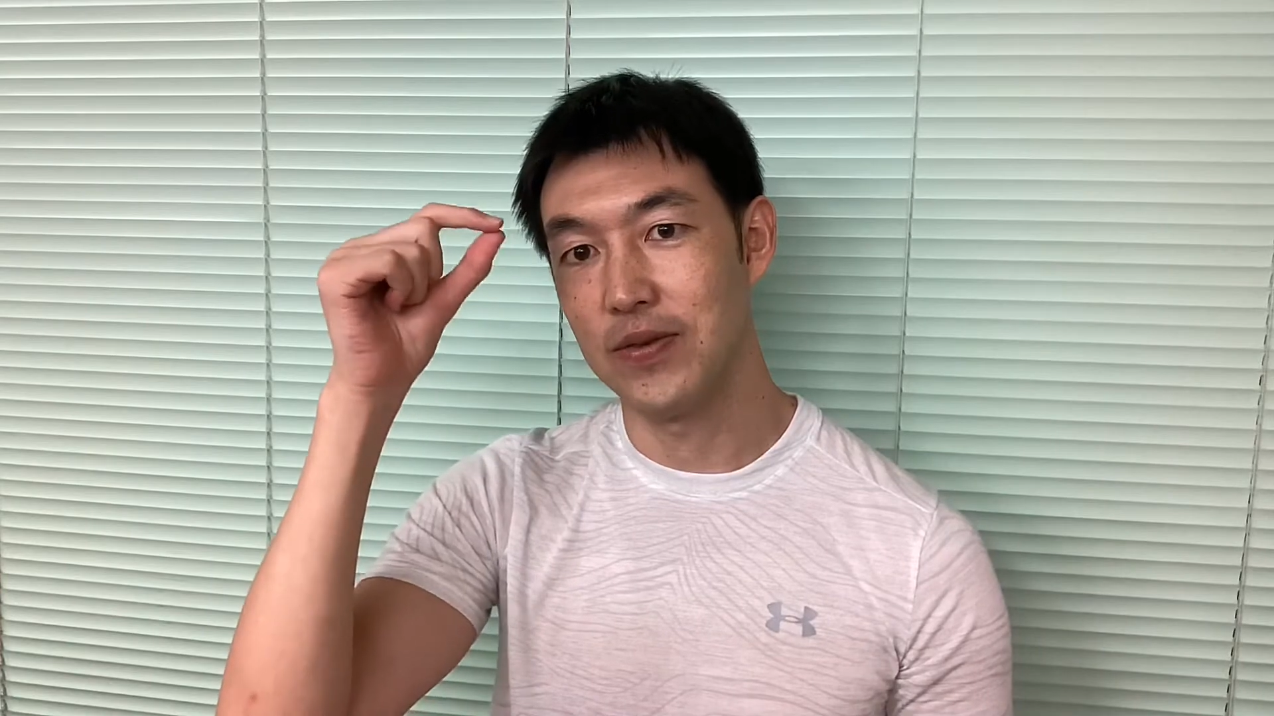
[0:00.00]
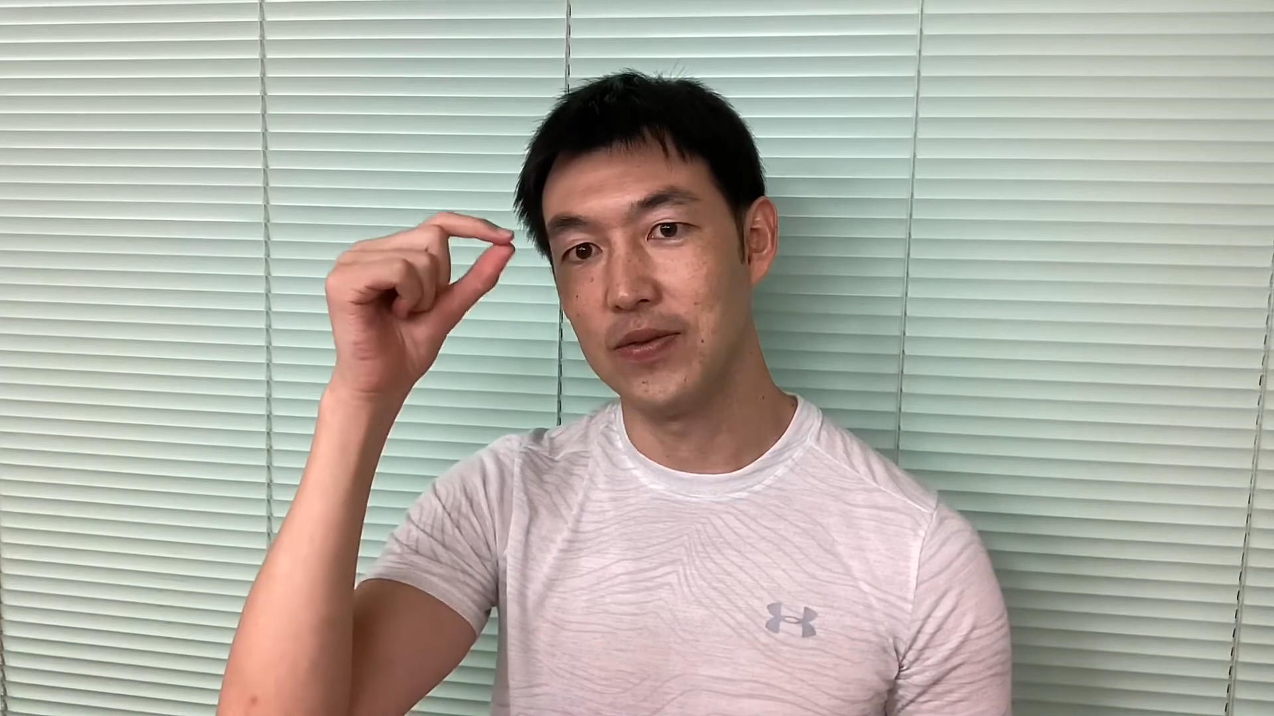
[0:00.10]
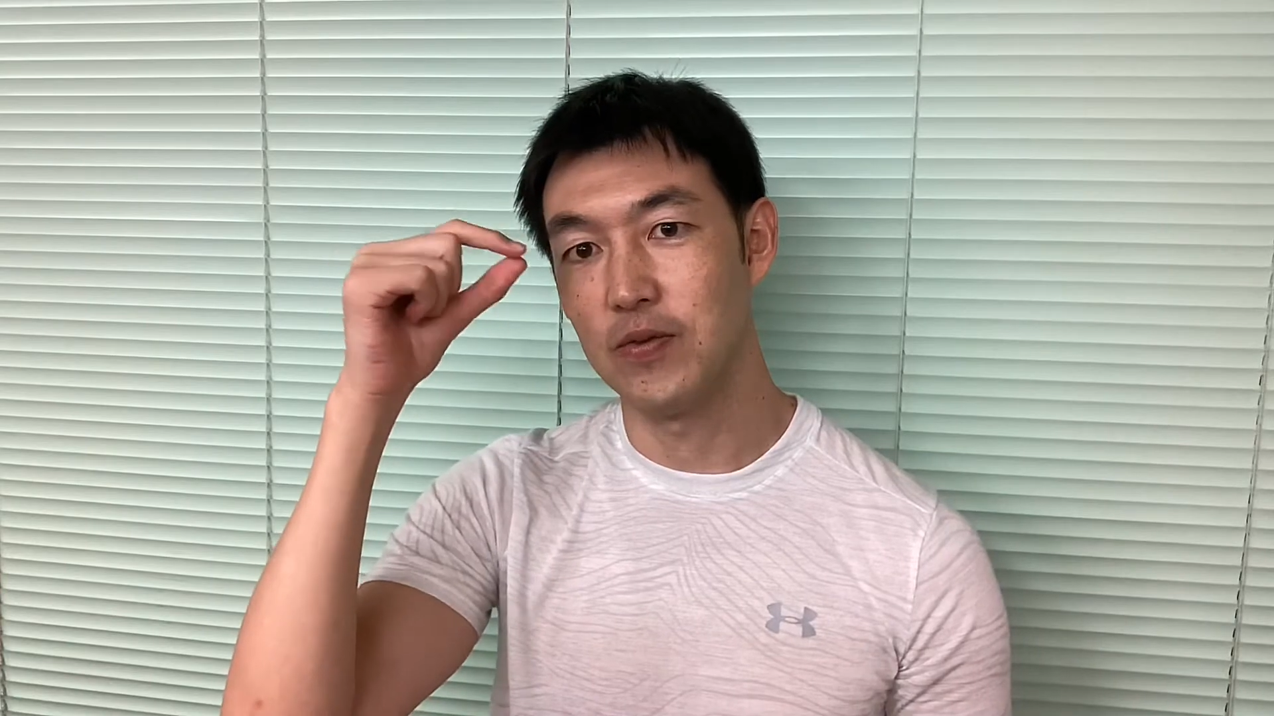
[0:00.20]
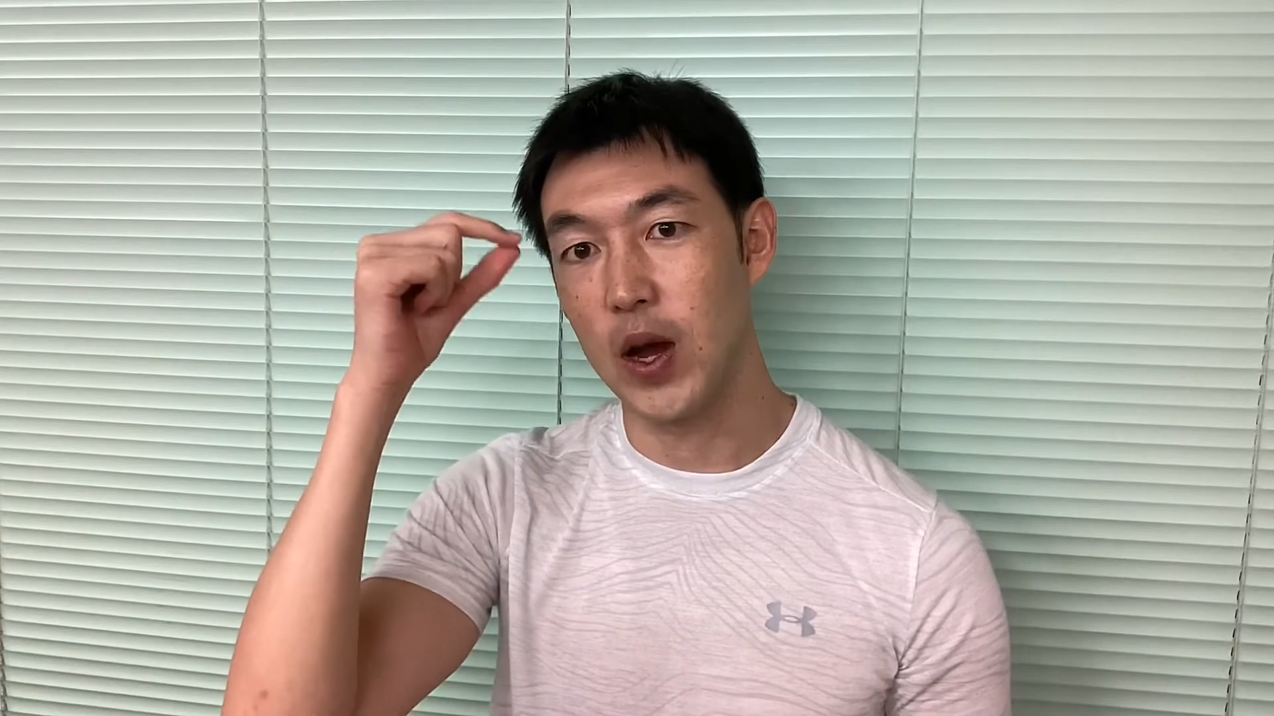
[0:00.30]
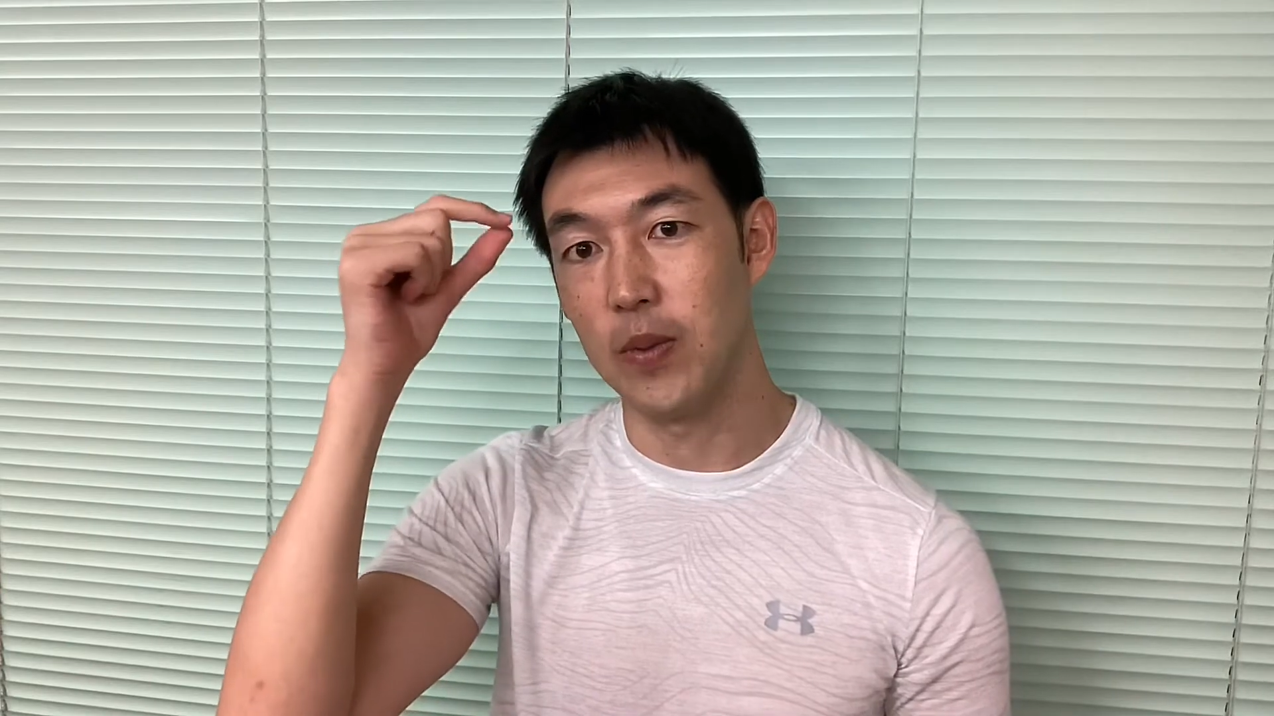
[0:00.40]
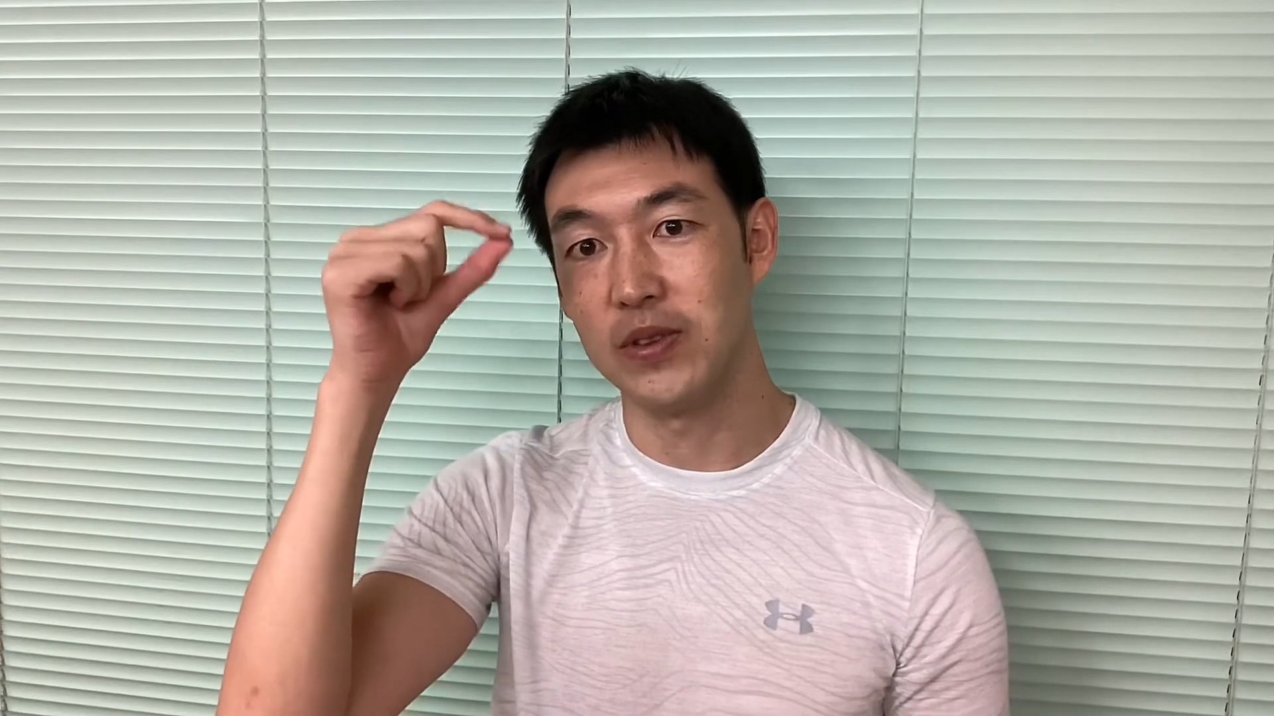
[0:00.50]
way of